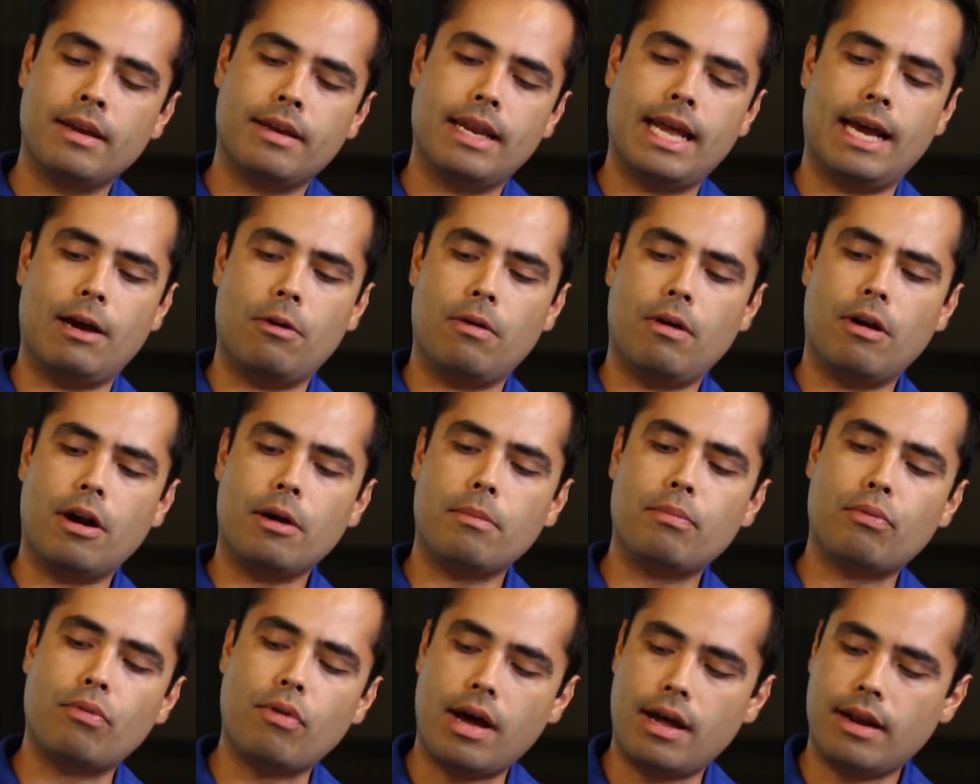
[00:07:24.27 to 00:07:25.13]
Now, our
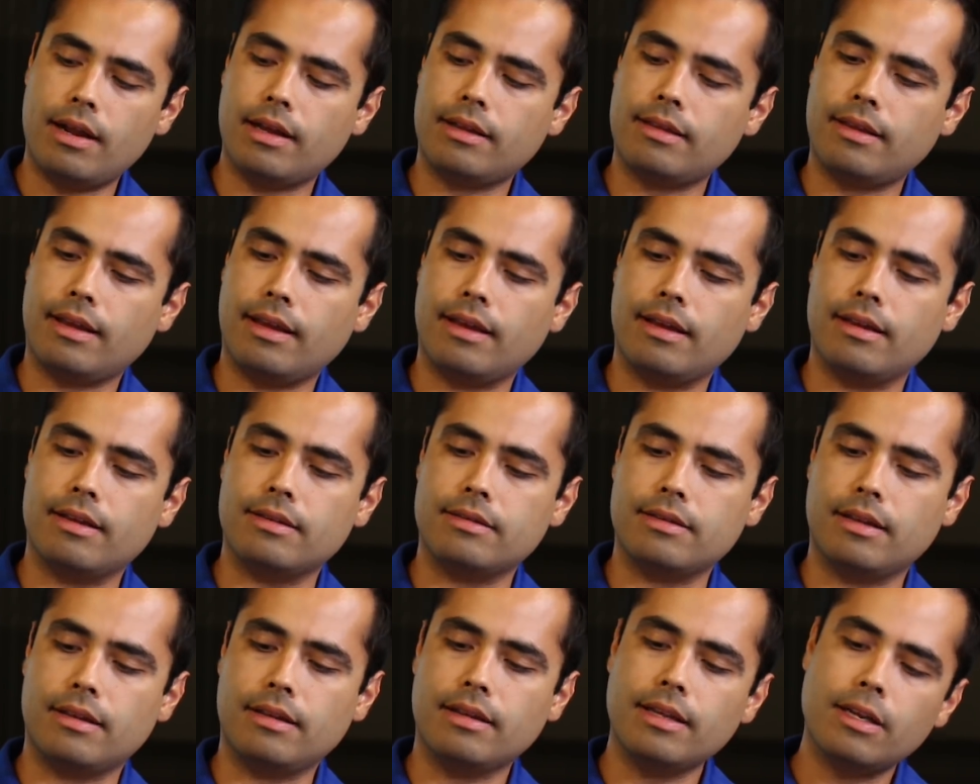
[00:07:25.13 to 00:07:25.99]
product
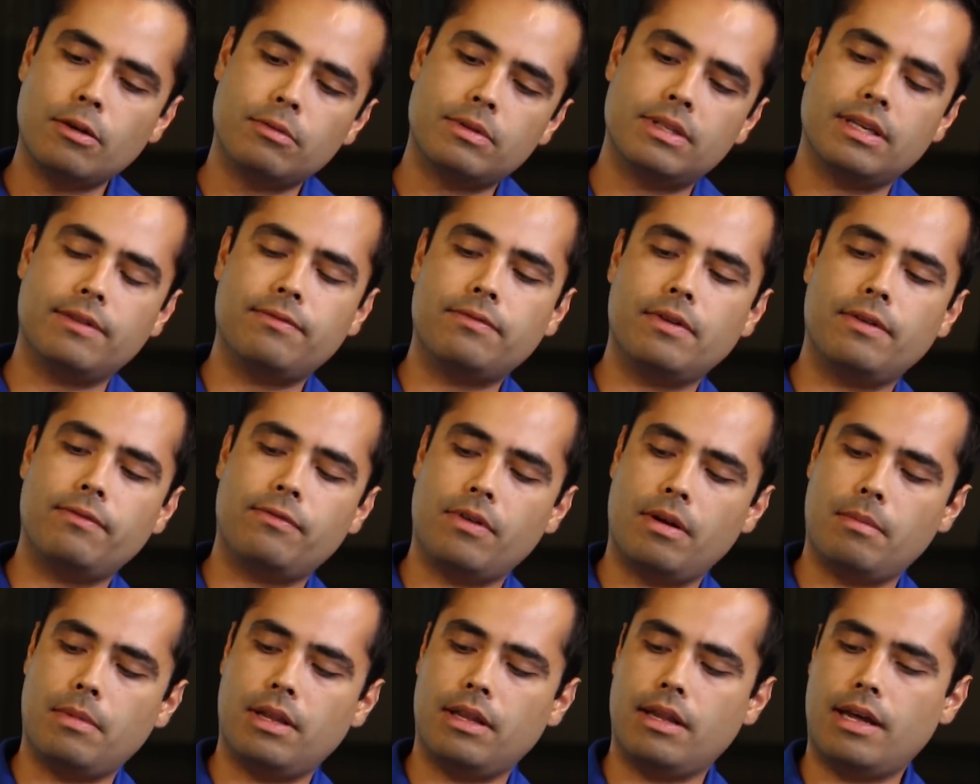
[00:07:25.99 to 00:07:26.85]
is a little different
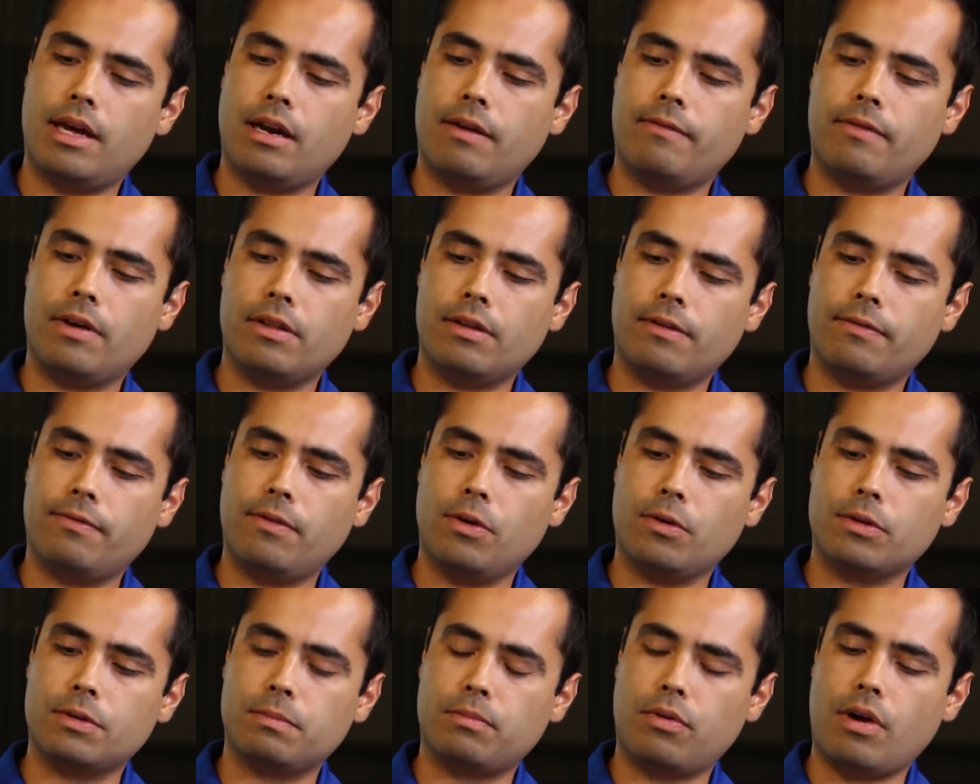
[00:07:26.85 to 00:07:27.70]
from a lot of other
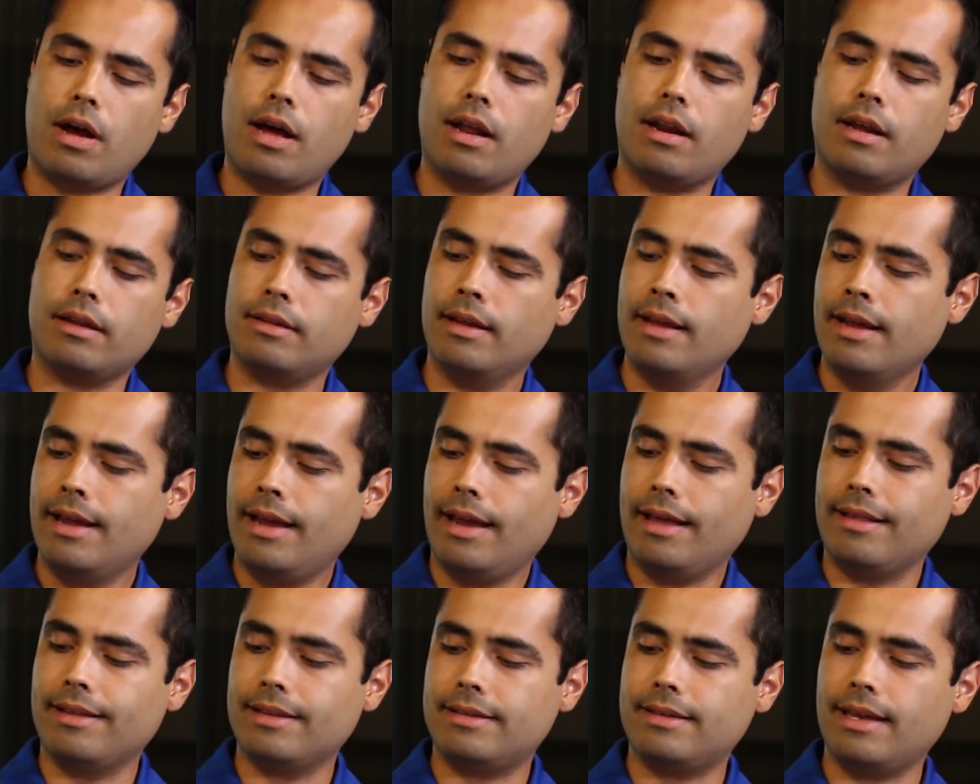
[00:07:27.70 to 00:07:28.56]
folks' product
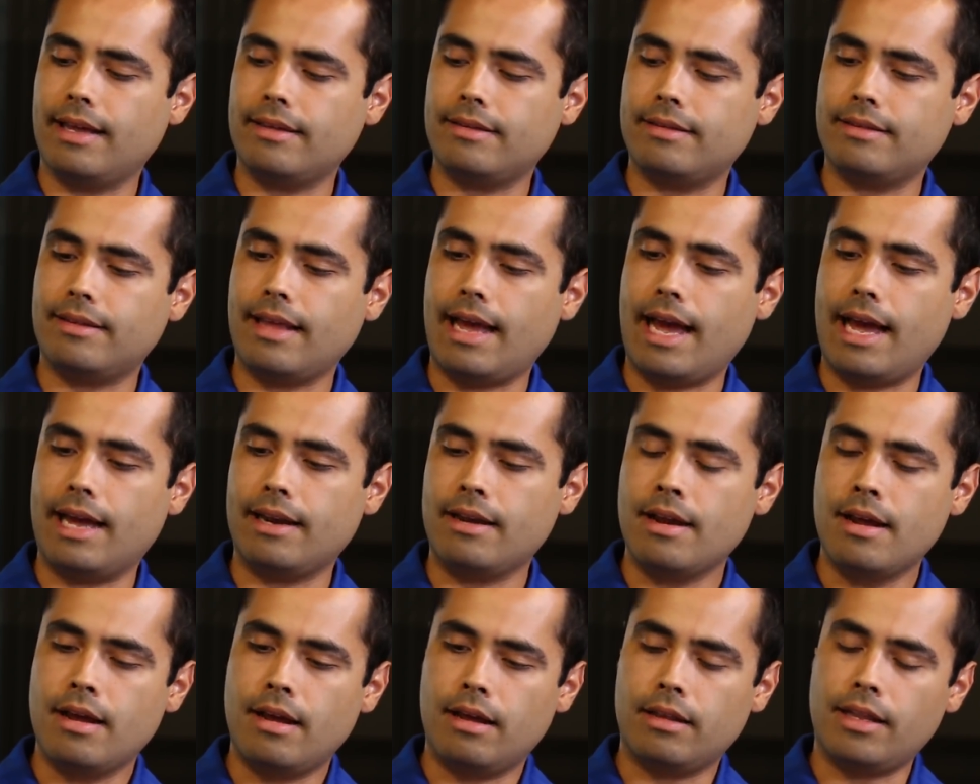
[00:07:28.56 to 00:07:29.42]
in the sense
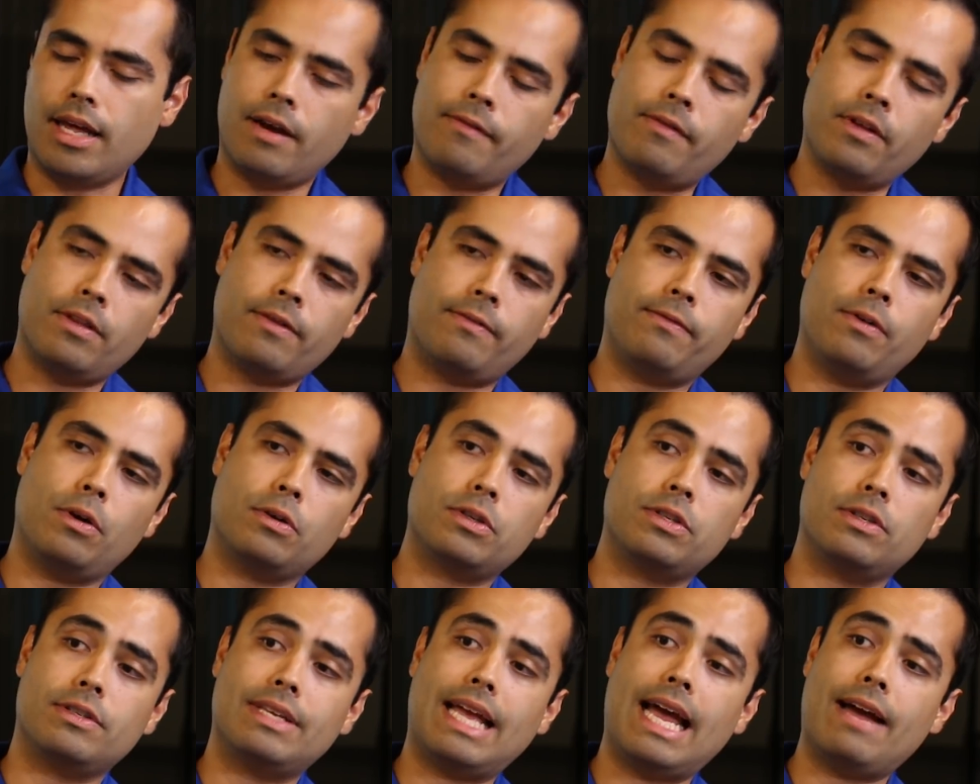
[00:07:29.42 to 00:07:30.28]
that a lot of other
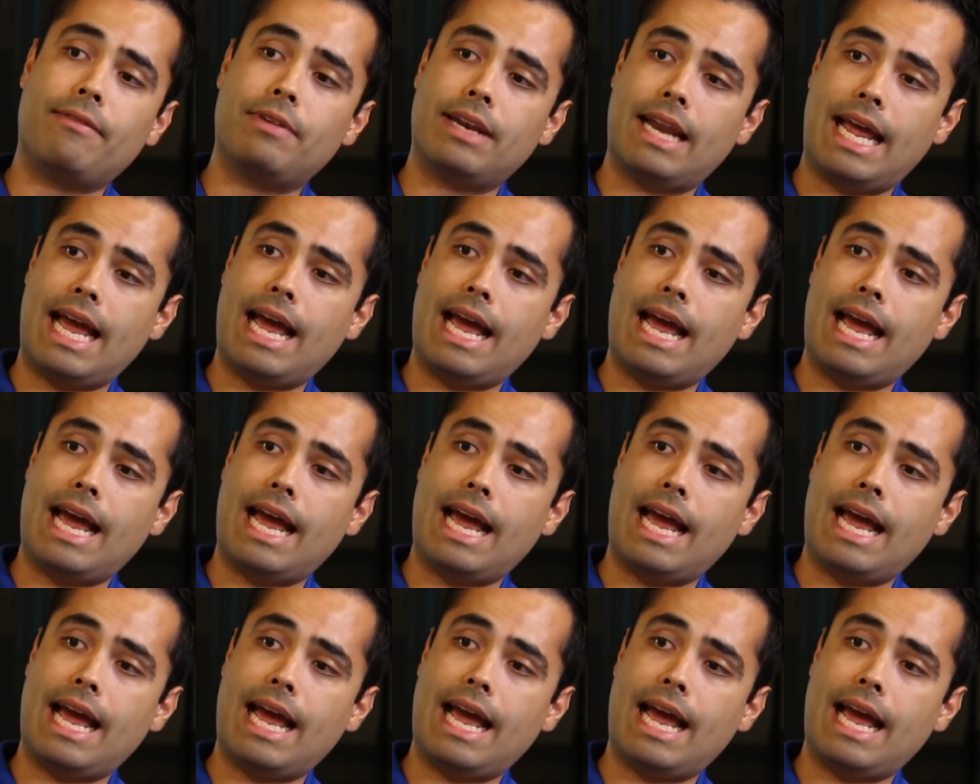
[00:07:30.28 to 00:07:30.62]
folks just have an